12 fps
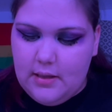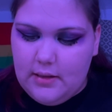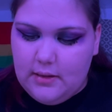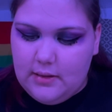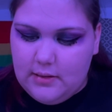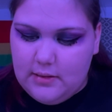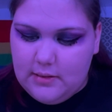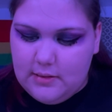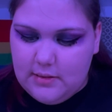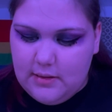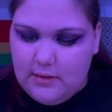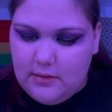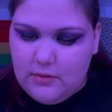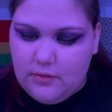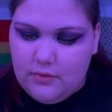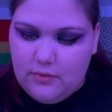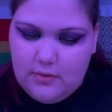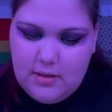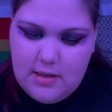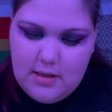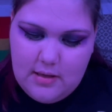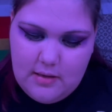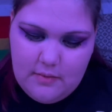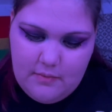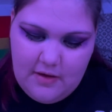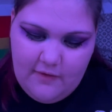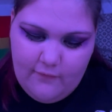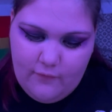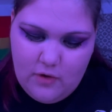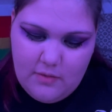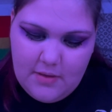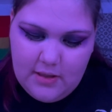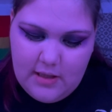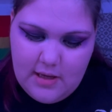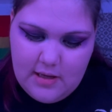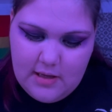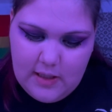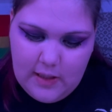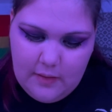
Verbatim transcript: Because I know my formula.